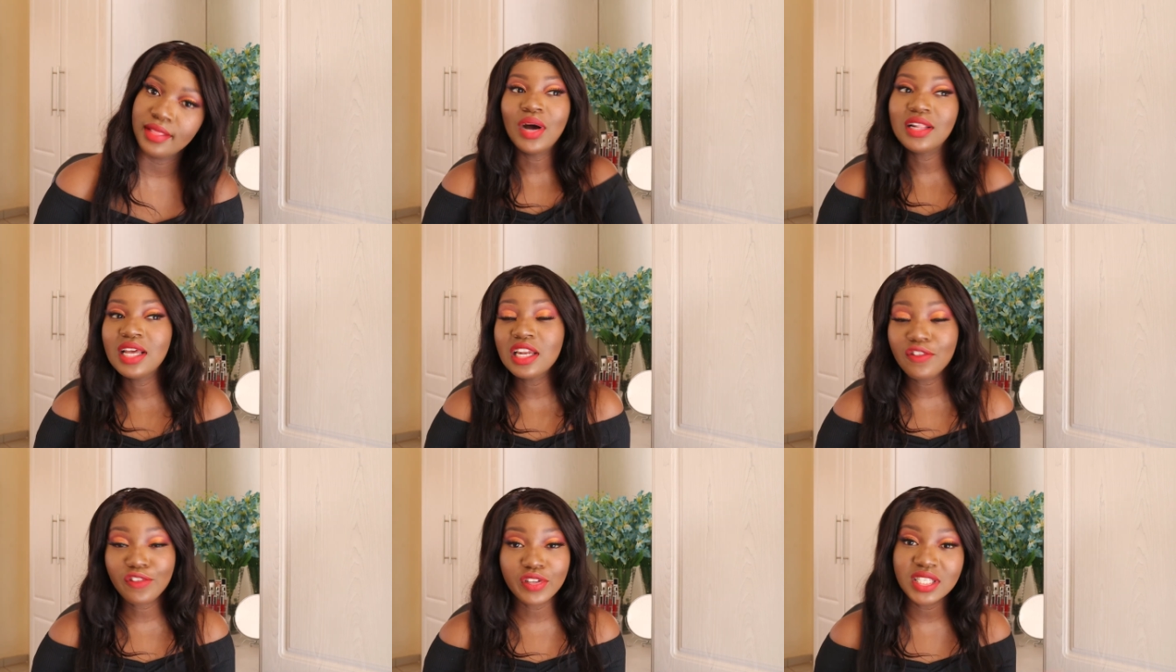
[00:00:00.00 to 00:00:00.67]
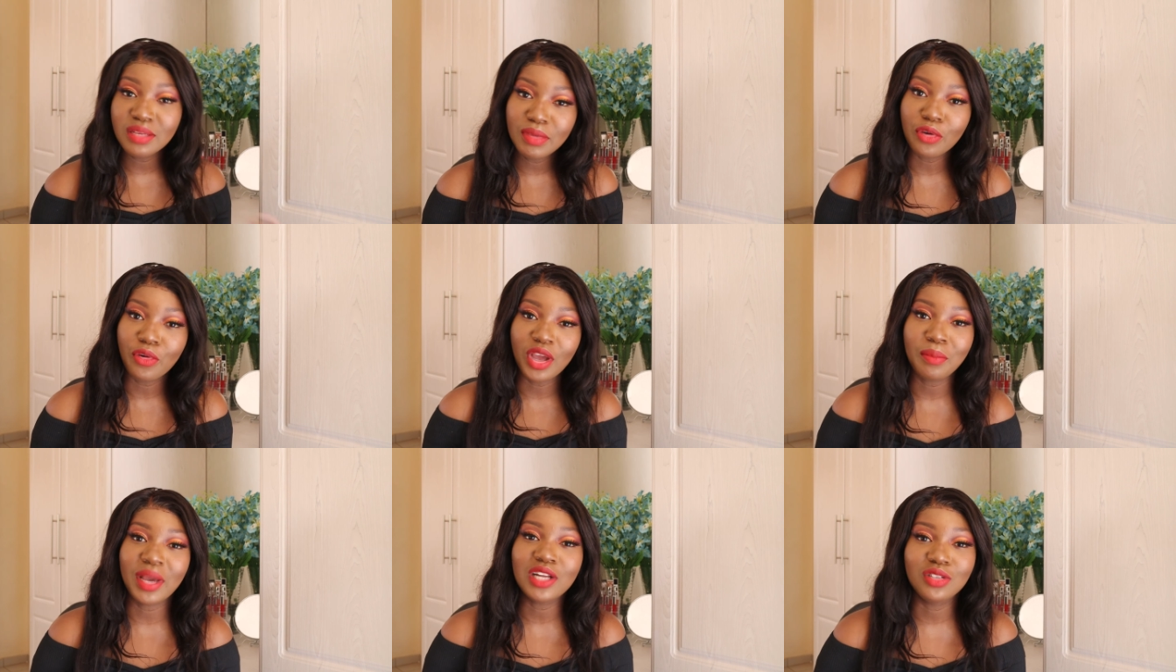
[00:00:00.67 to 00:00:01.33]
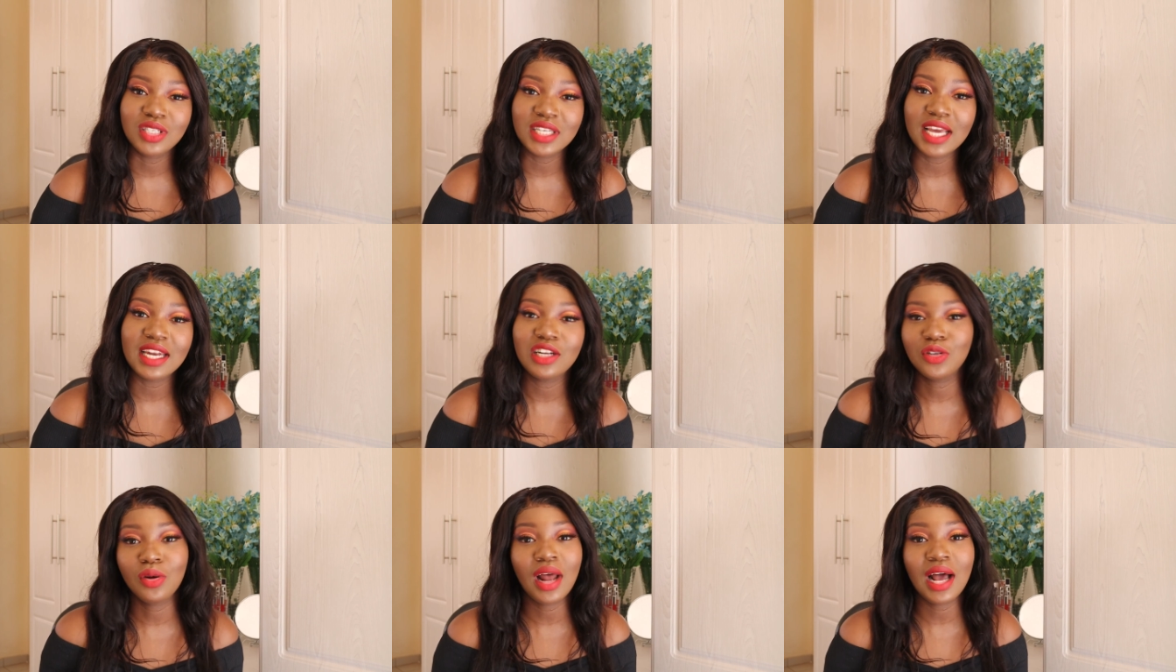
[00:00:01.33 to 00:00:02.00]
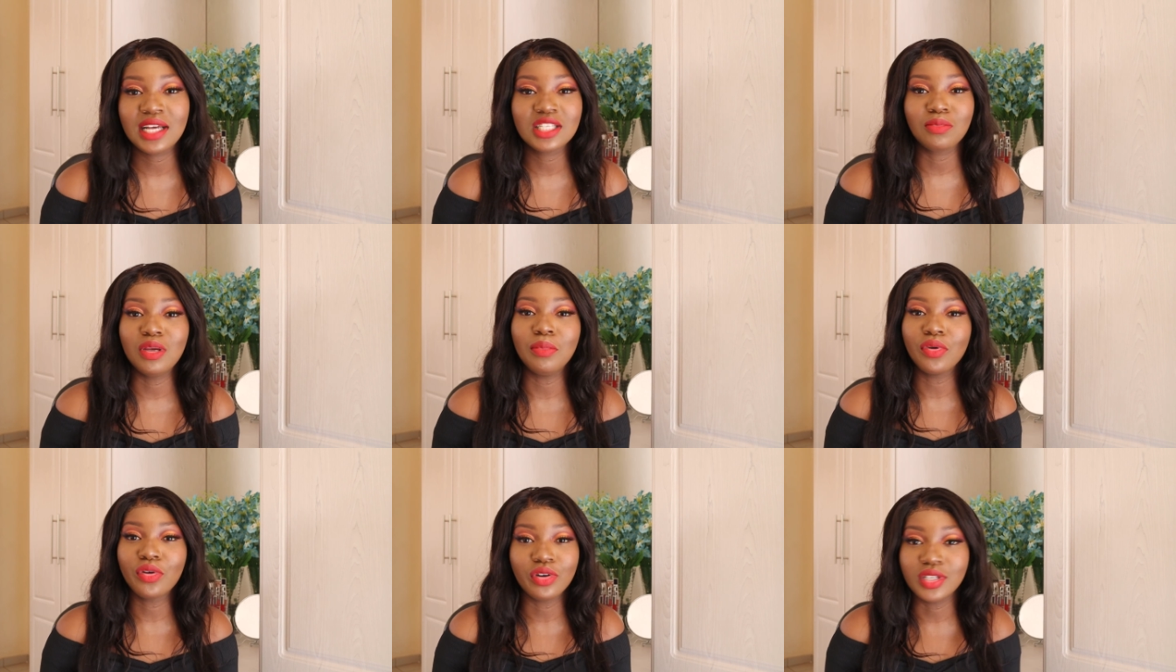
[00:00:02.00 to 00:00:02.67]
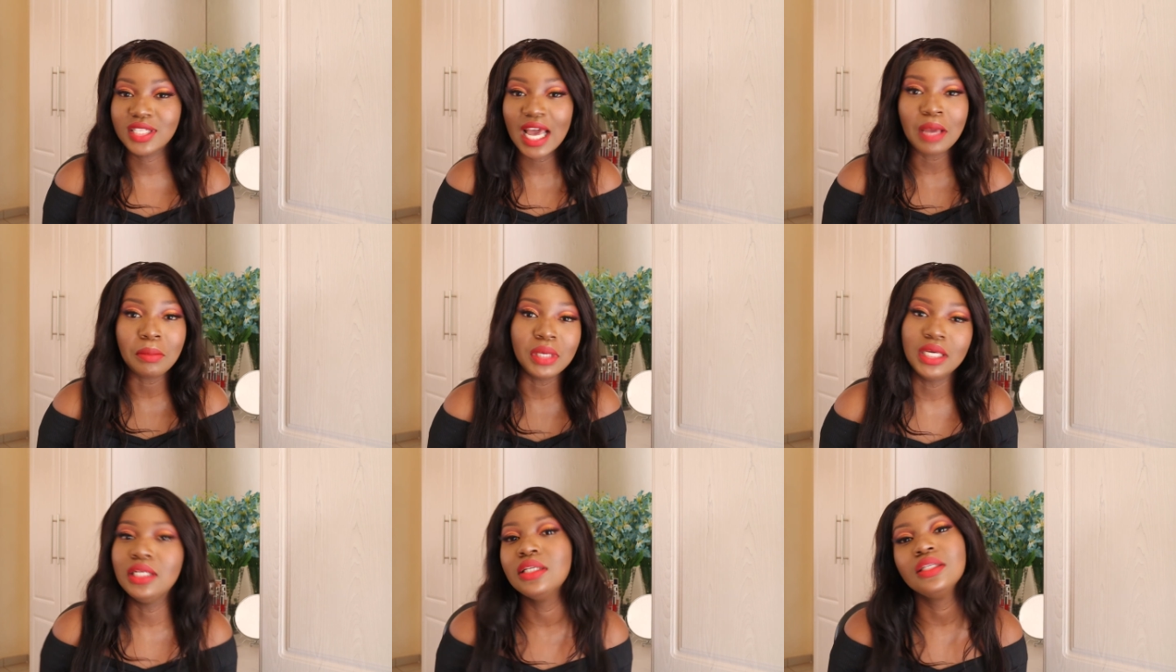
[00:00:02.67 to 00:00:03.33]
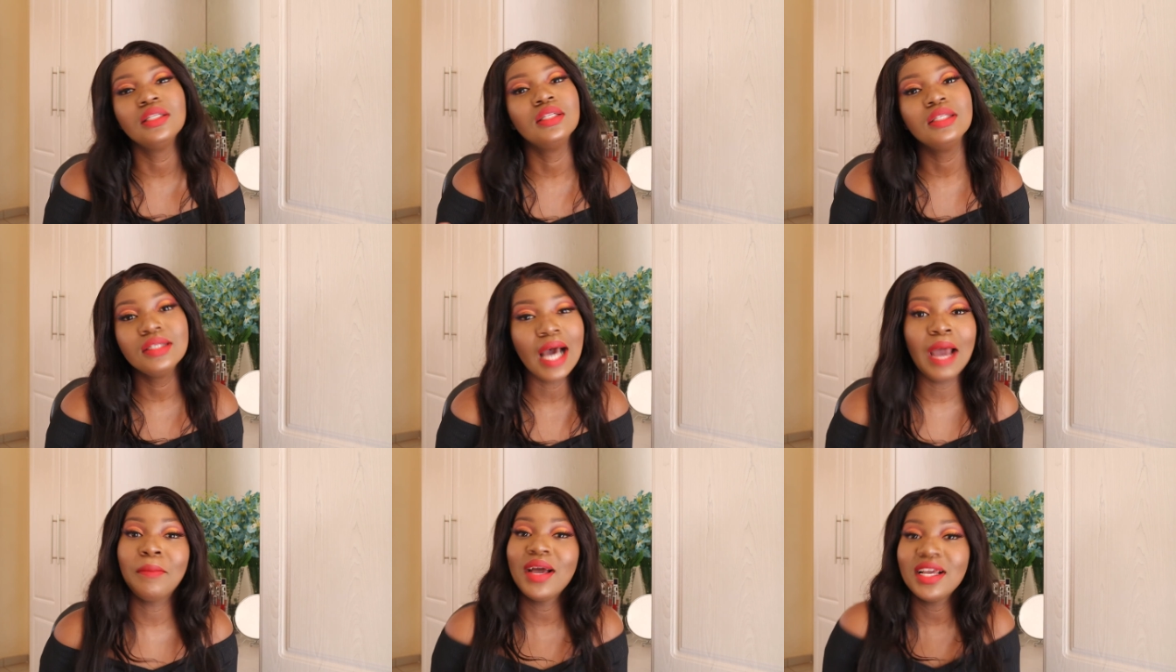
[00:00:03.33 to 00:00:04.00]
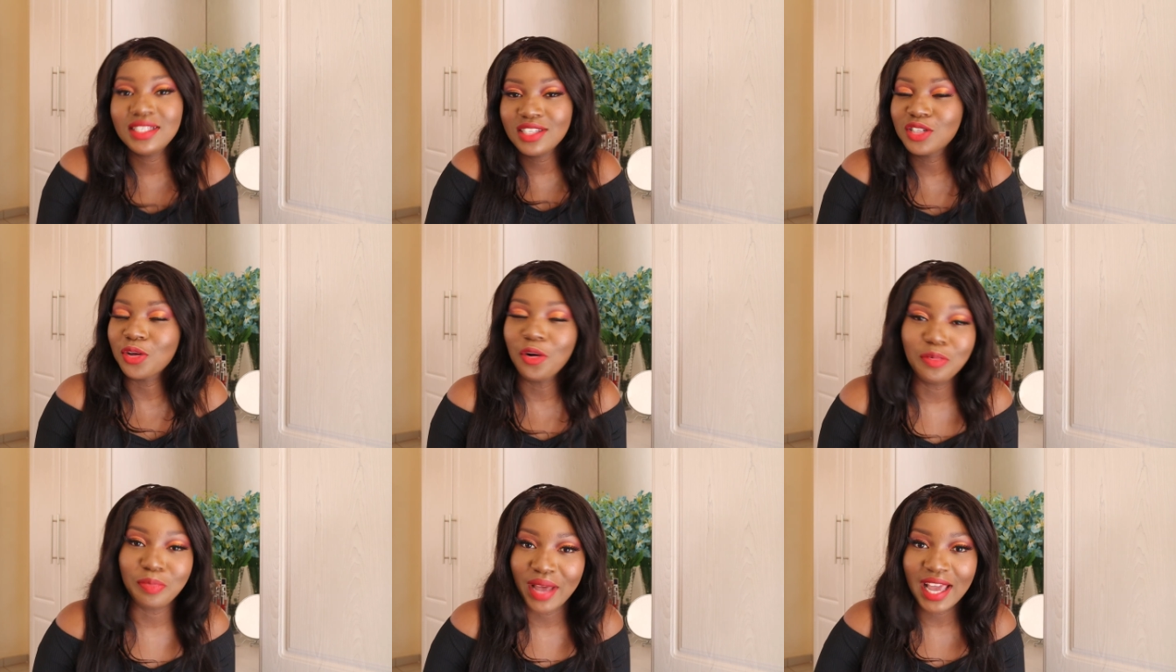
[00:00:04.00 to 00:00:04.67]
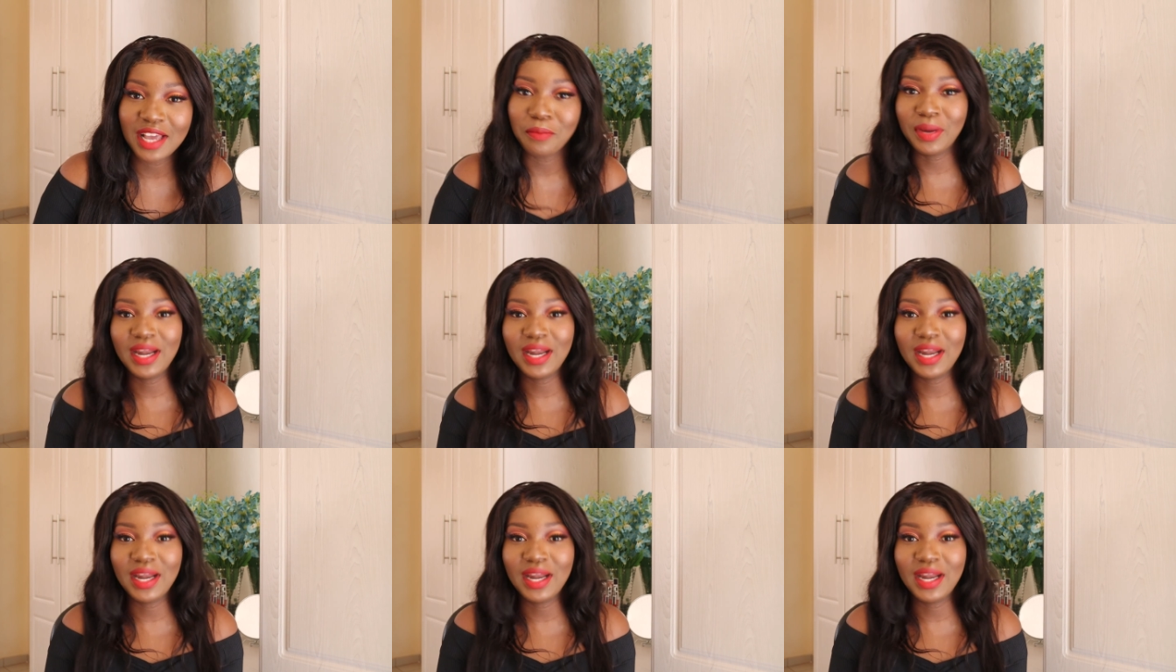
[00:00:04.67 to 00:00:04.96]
But then if you see me going back to China, don't ask me because I mean, I might just go back.